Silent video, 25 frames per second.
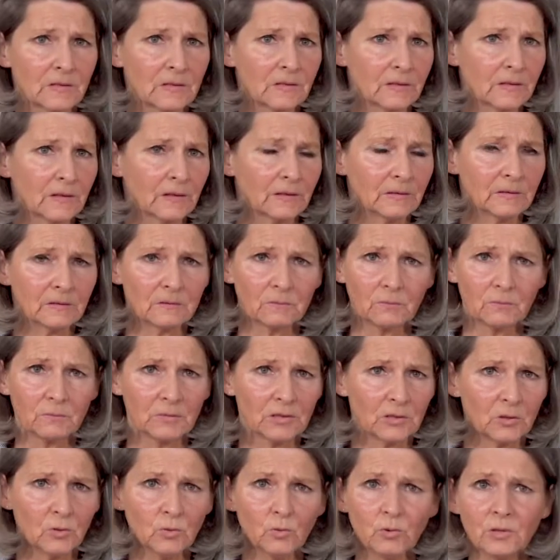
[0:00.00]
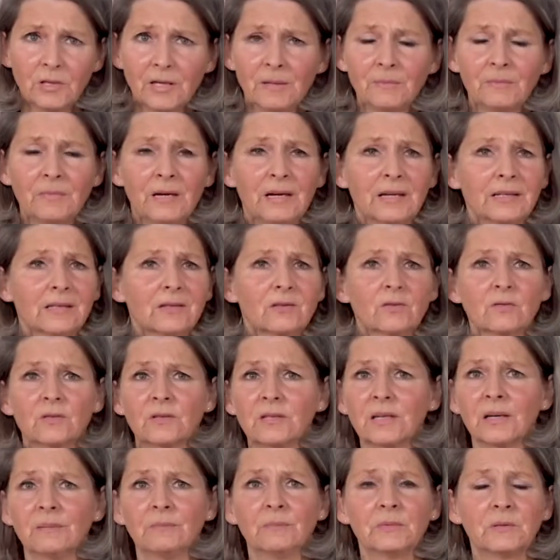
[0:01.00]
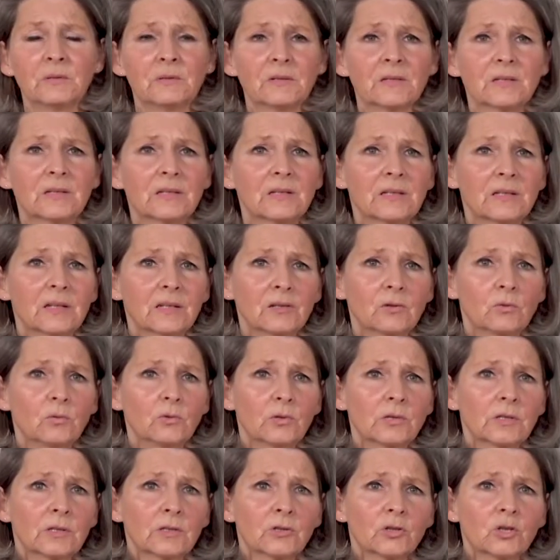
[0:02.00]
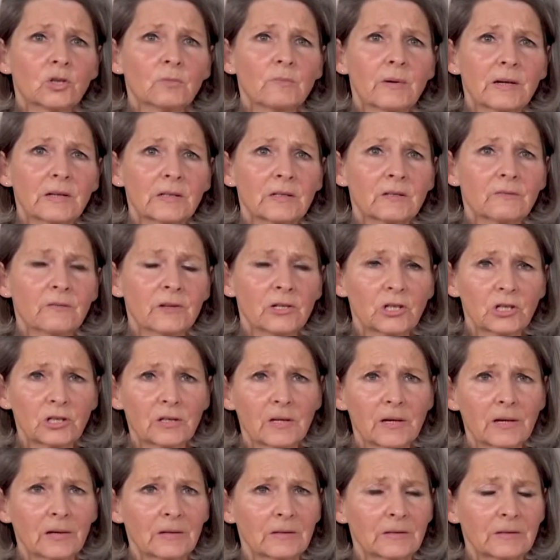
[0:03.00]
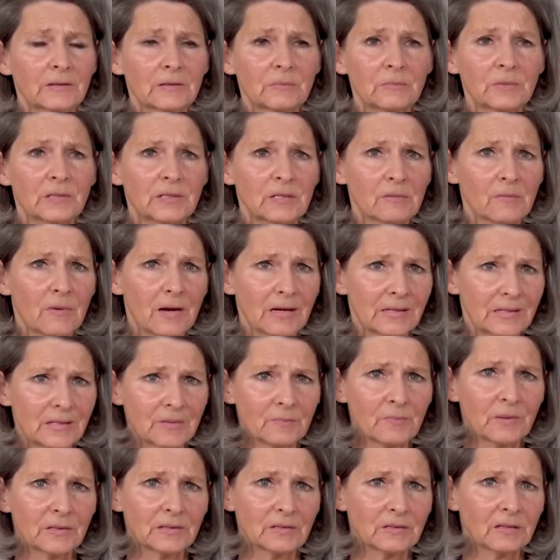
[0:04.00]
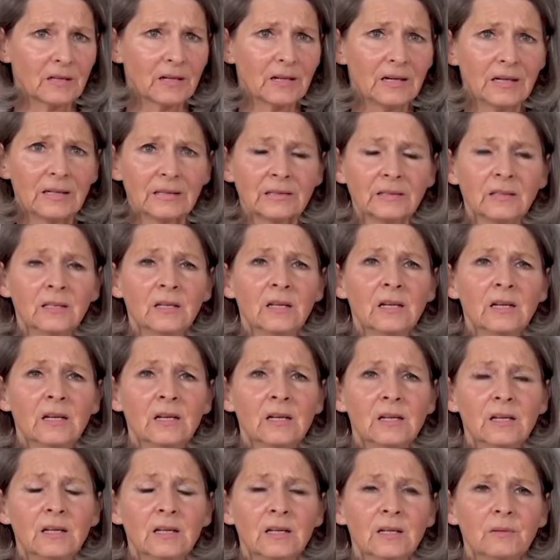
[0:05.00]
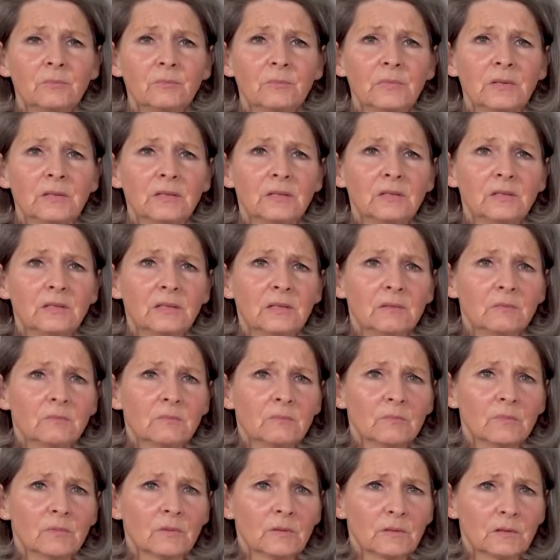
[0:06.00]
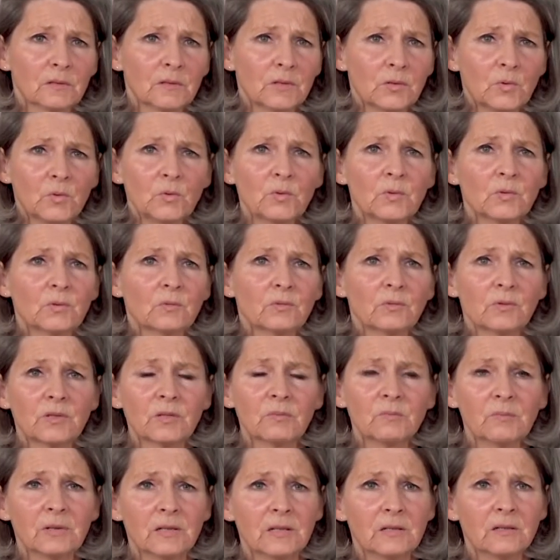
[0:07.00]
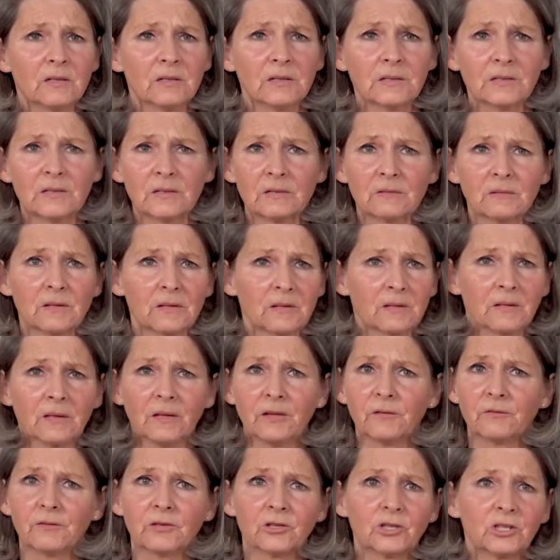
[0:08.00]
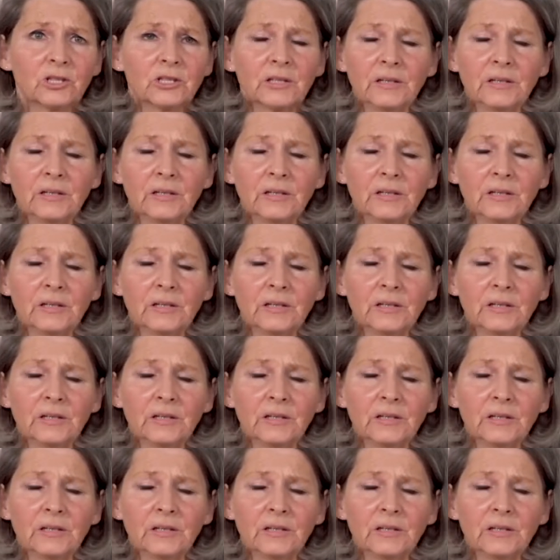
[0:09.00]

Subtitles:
It's related to glutamate, which is the big flavour enhancer that comes with aspartame, with the sweetener, which I don't understand